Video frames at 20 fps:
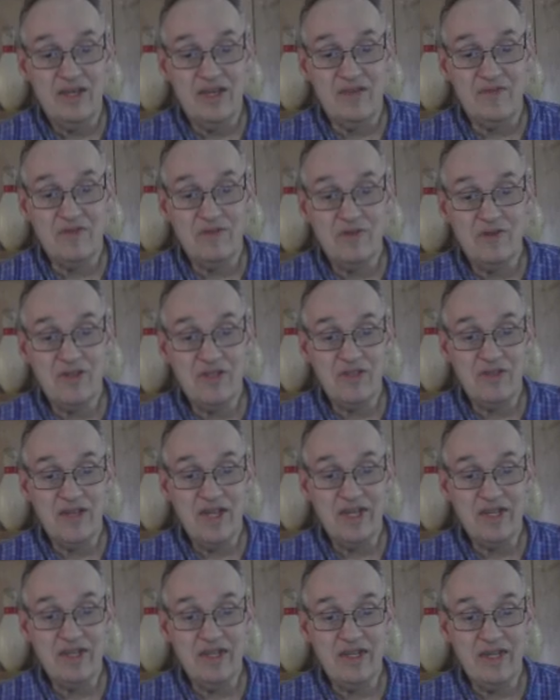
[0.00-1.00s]
Of course, you
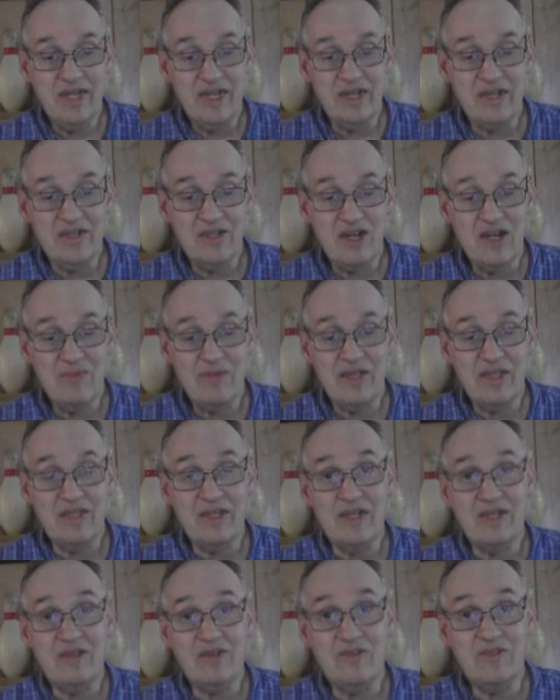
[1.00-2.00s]
hate to lead a tournament and
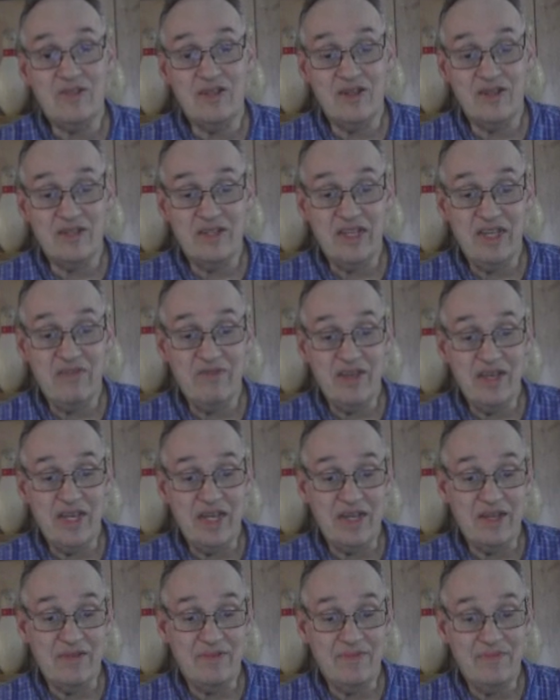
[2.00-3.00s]
then lose it on
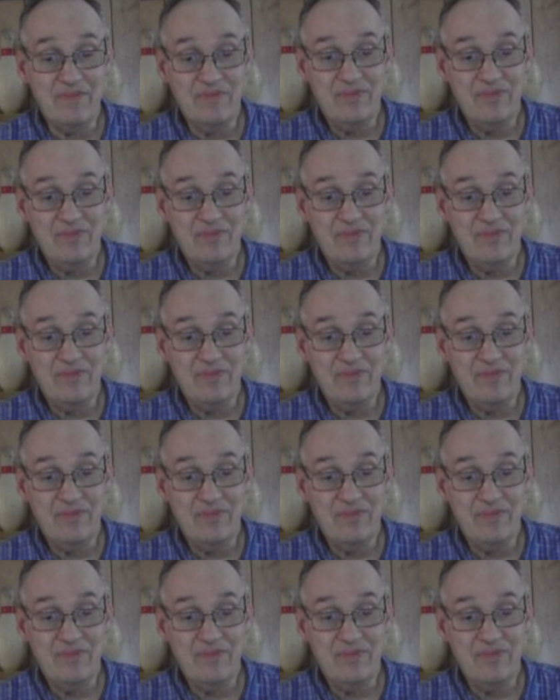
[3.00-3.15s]
TV.